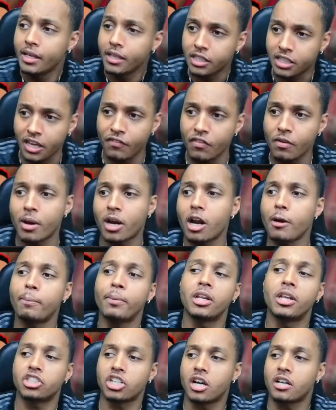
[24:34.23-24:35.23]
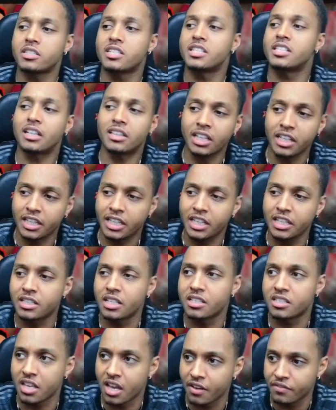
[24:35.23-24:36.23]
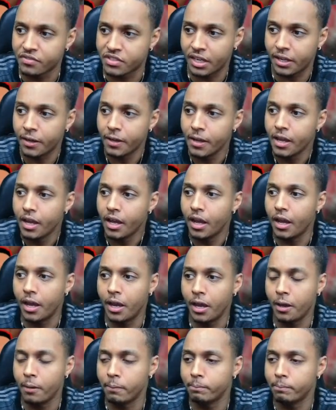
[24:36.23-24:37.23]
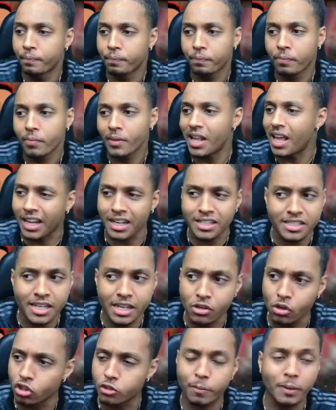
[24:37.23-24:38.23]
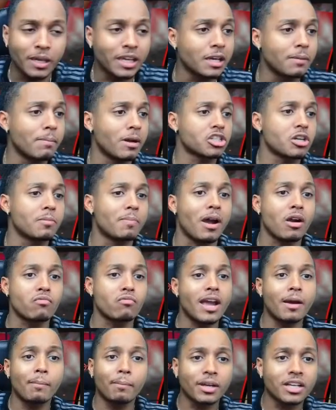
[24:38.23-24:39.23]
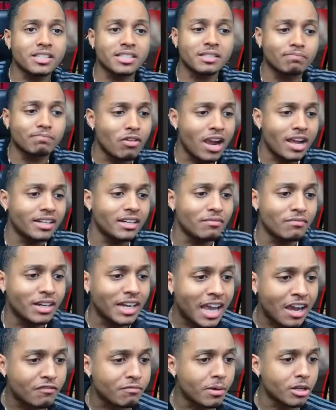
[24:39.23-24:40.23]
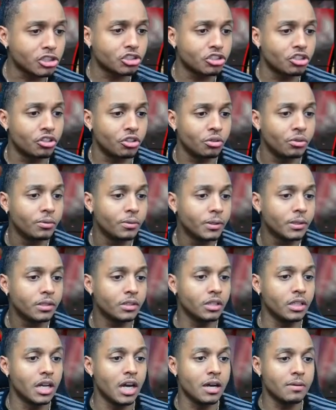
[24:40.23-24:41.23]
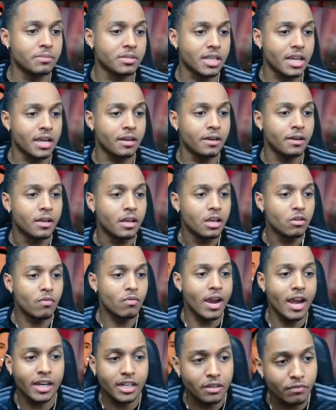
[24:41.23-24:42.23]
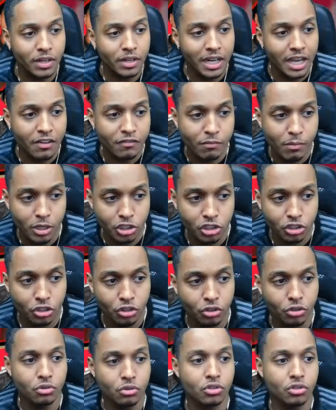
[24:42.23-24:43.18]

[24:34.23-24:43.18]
Give him a couple of chances. I think he deserves it. Like I said, not speaking much about Raya because Raya didn't really have much to do. You know what I'm saying? Raya didn't really have much to do.